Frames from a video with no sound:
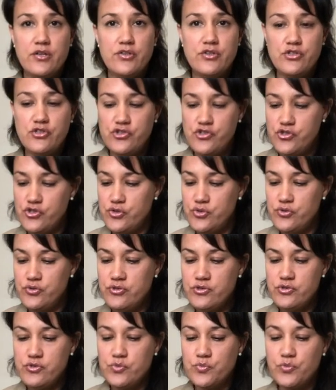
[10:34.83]
The
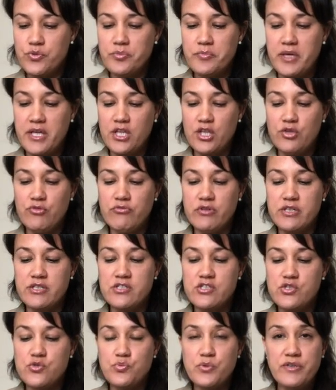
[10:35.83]
shoes will make you run
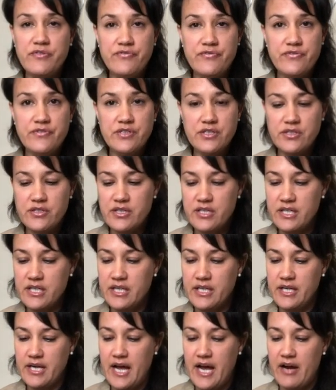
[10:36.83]
swifter than
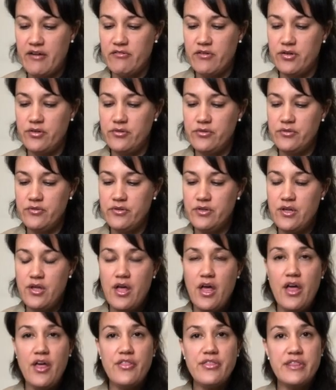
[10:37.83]
an arrow,
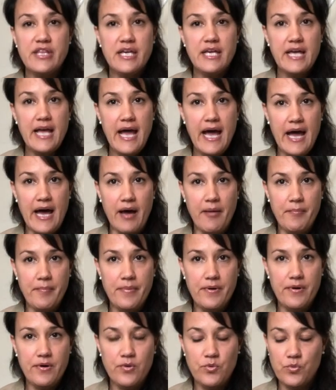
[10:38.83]
the cap
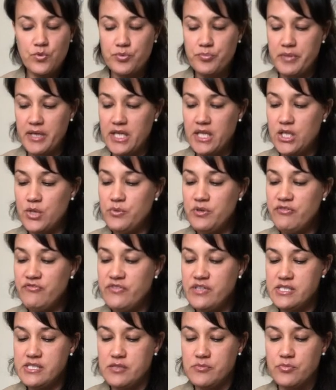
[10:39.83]
will make you
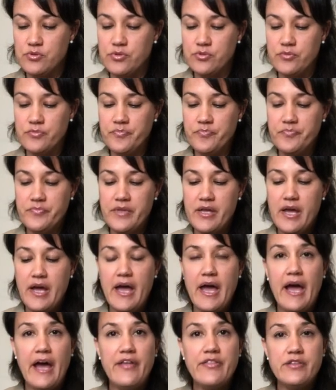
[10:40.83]
invisible,
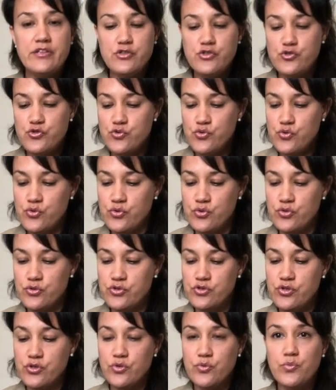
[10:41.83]
and the
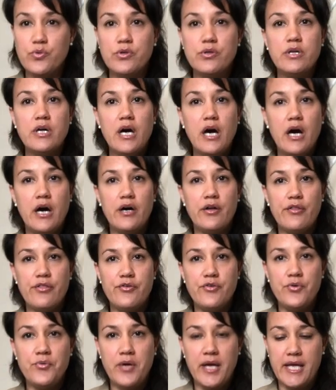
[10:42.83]
sword will cut
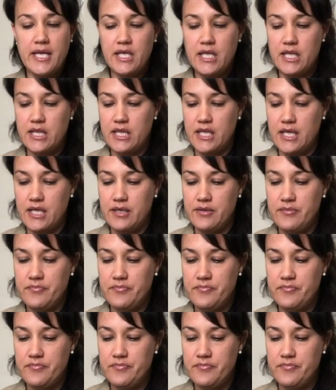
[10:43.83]
through anything.